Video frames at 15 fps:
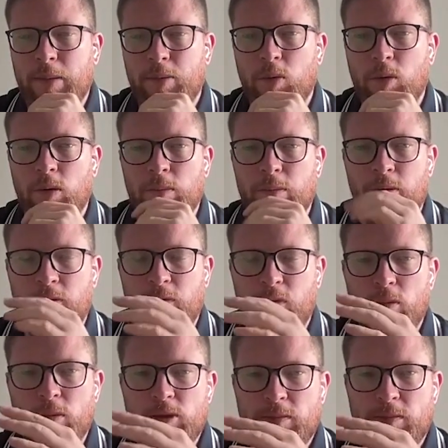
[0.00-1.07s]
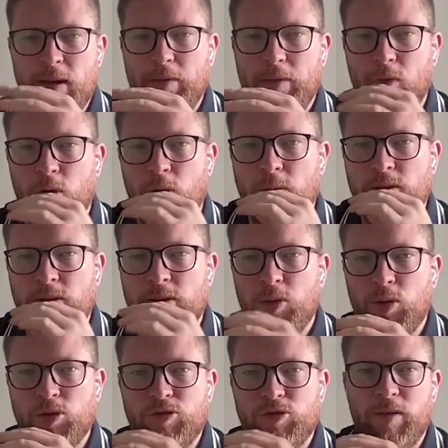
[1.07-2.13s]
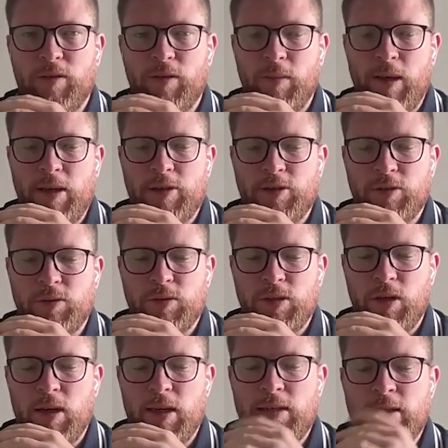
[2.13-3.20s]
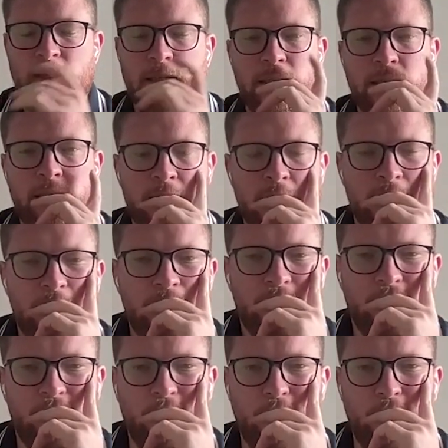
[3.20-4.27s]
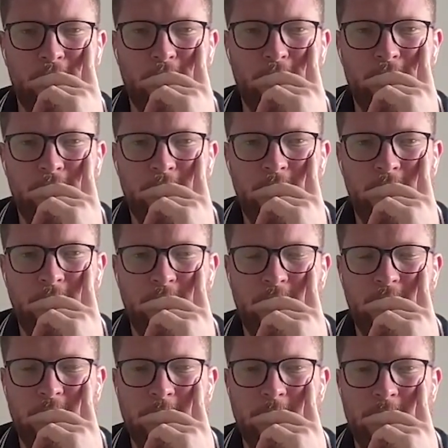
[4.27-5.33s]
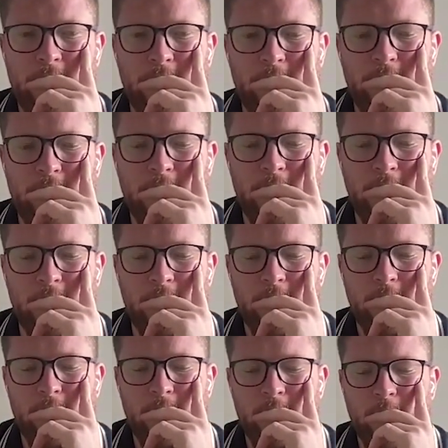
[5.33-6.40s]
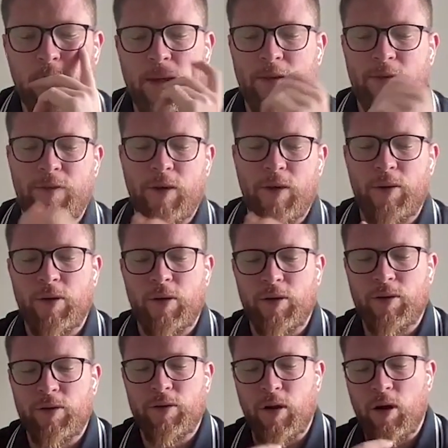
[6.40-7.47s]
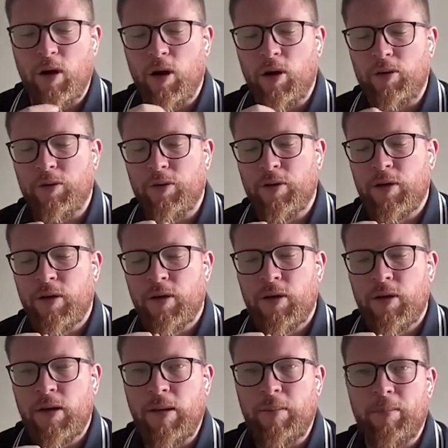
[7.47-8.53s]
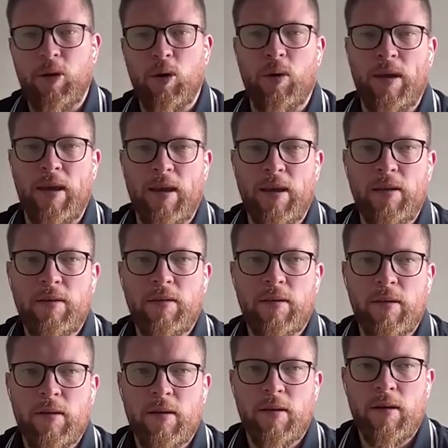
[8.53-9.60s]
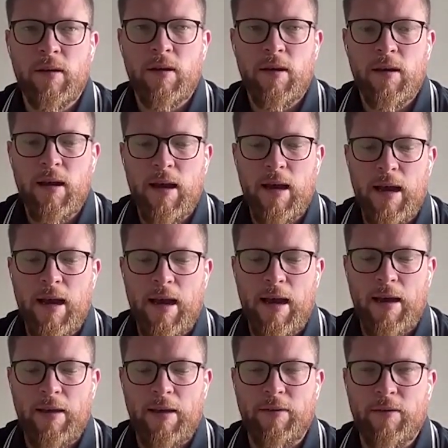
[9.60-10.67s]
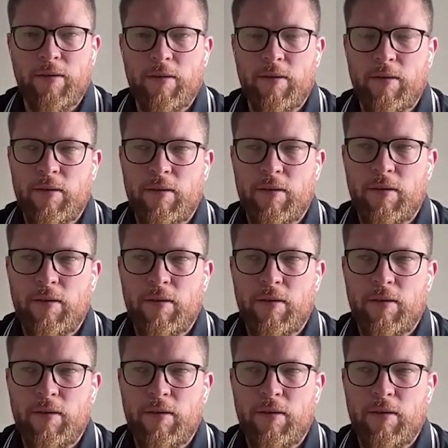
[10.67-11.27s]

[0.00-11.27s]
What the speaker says: people and performance platform as the more transformational side. So if you think about like we're focused on employees and